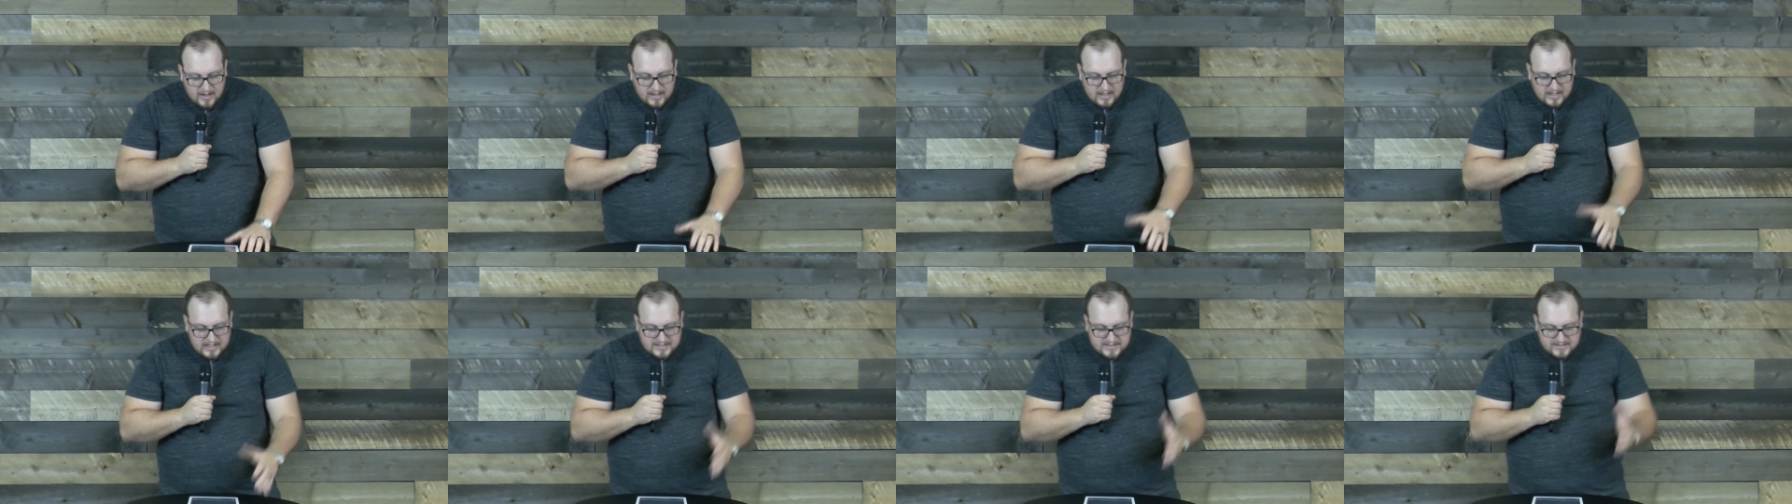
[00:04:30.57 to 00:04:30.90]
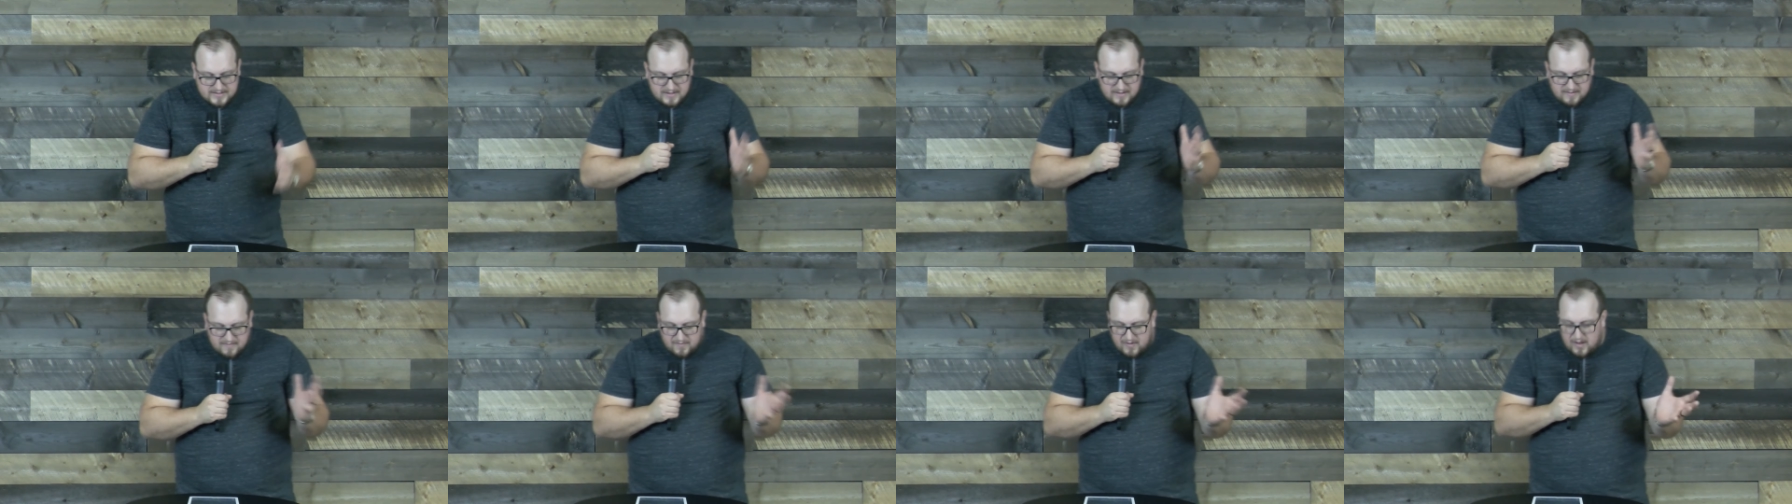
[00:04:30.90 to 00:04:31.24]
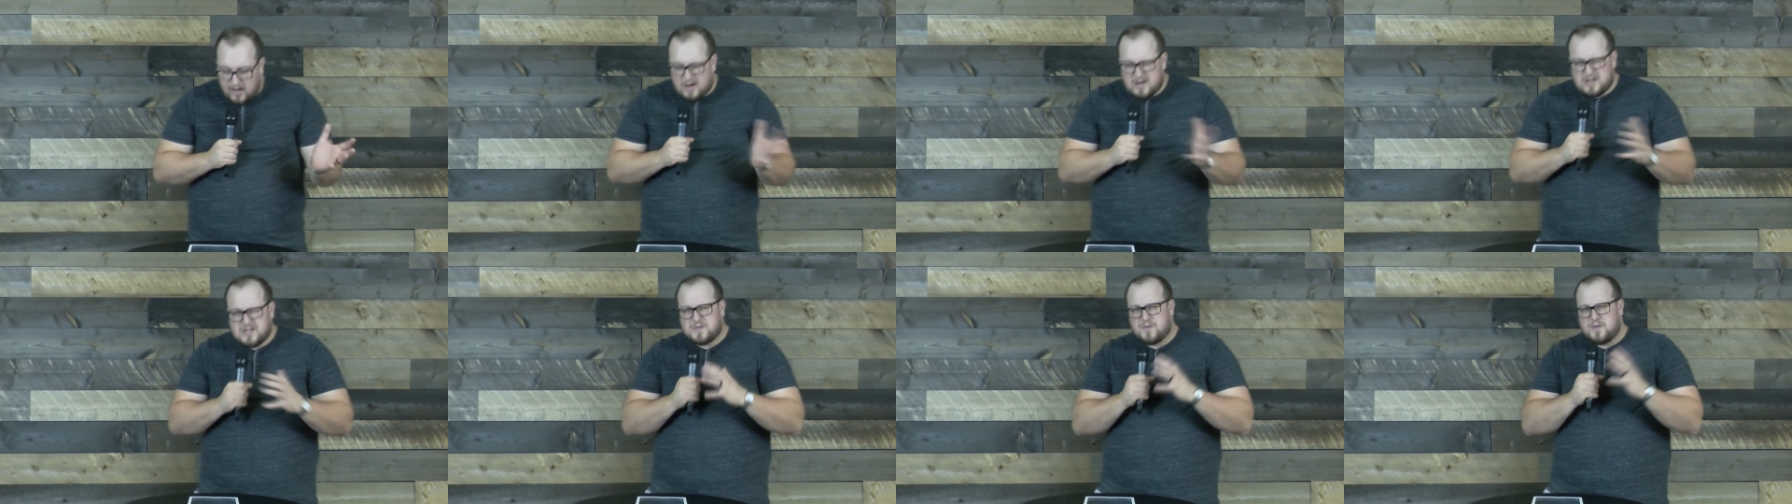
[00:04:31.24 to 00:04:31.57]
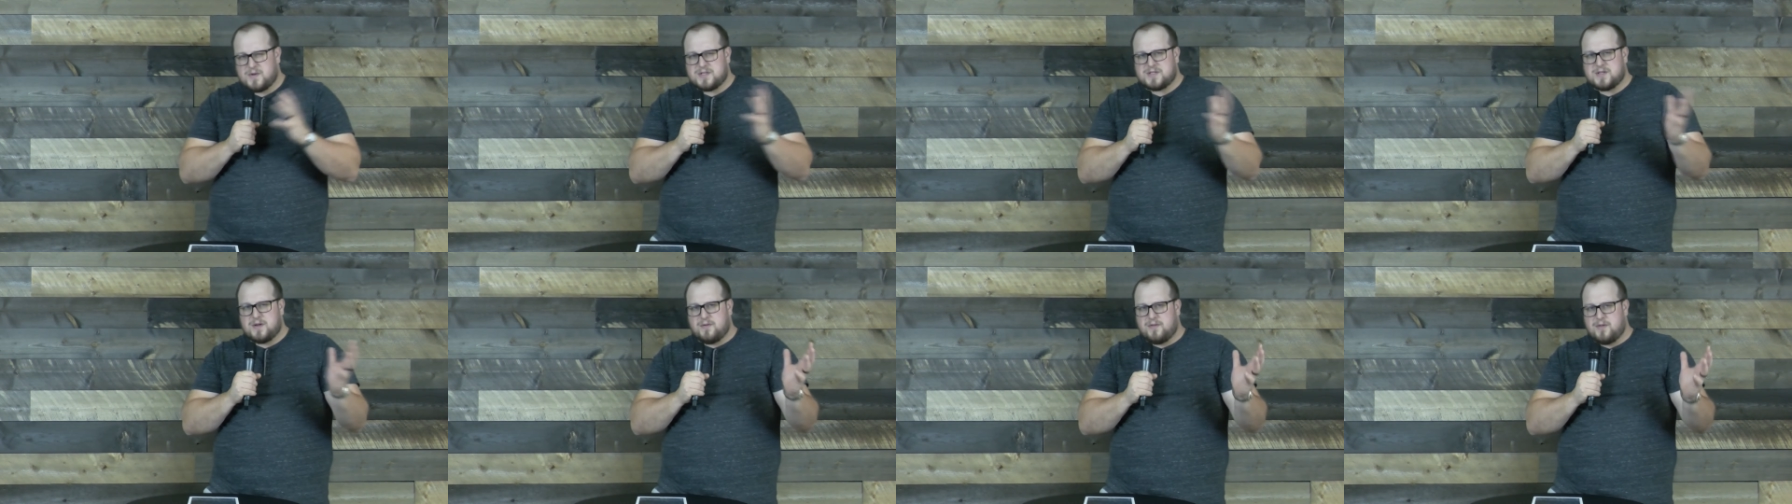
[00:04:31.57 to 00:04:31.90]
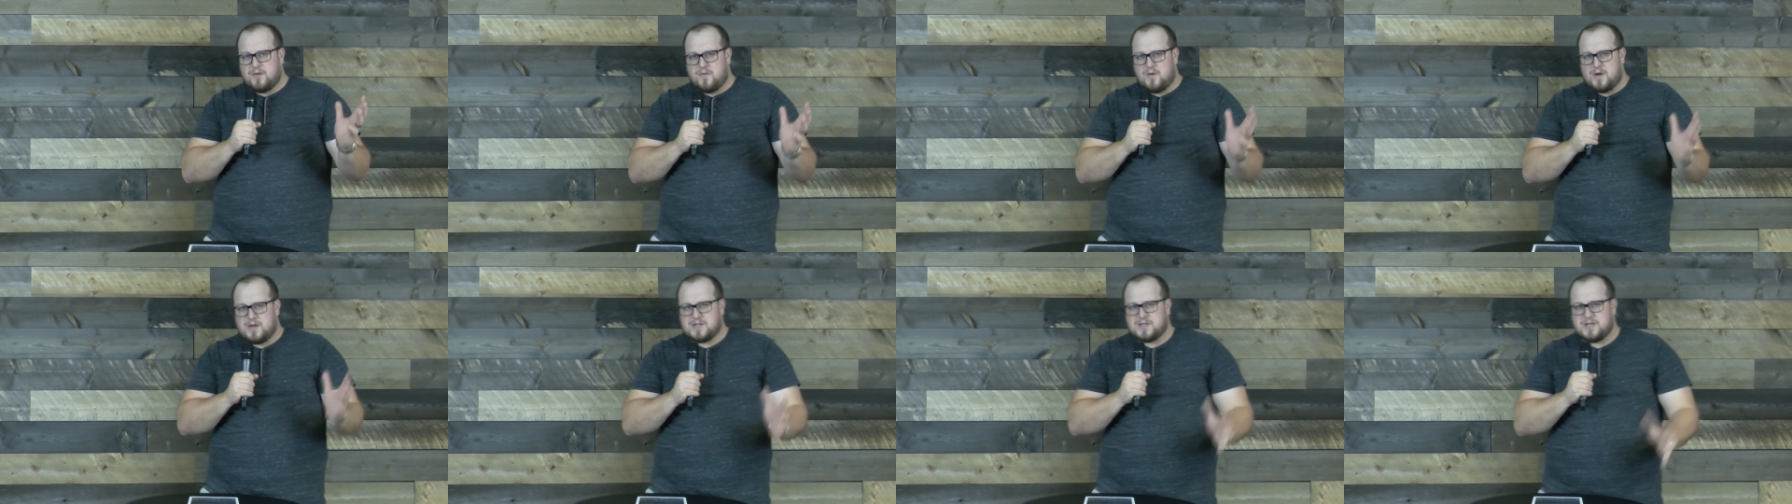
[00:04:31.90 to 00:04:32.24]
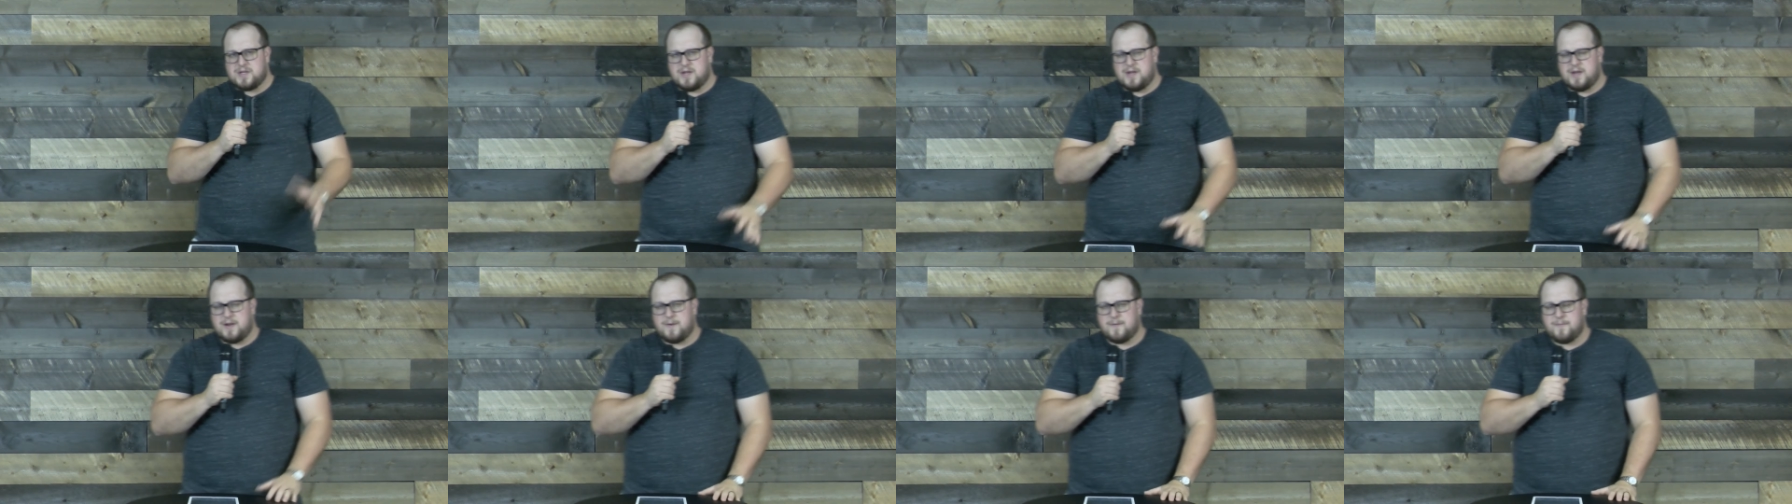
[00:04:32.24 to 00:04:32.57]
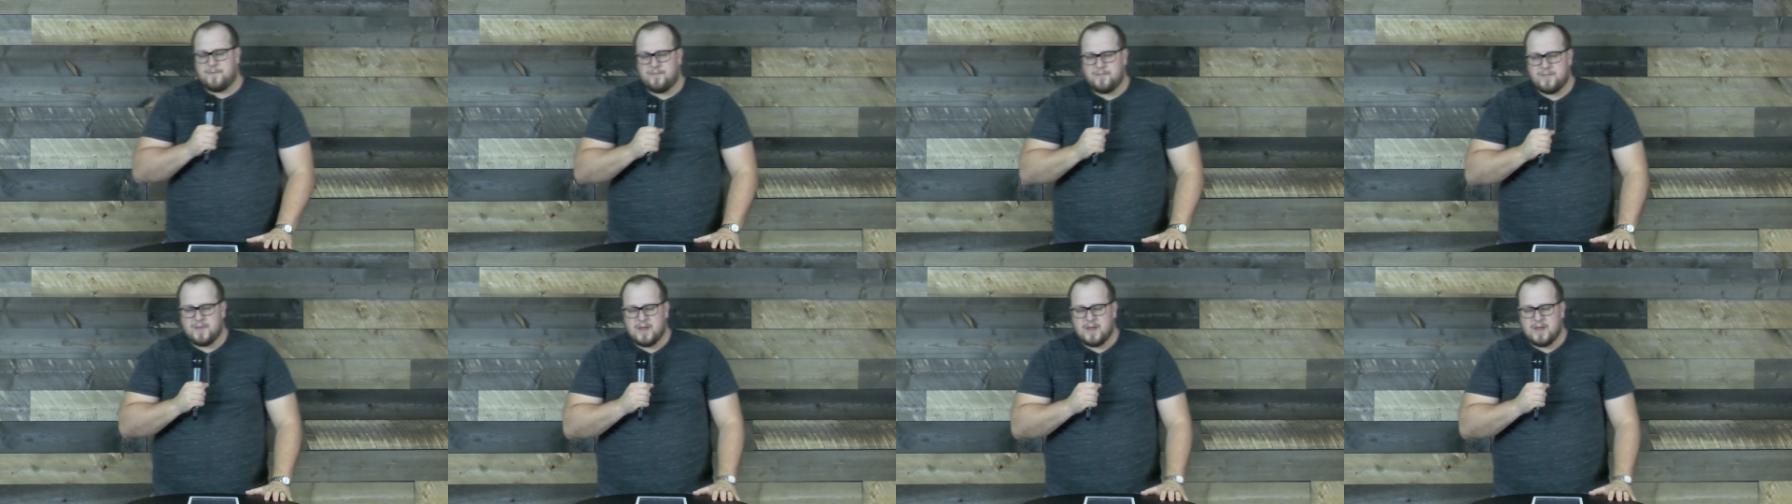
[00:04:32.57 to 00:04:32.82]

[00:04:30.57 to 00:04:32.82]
is, I just want to start with a question here.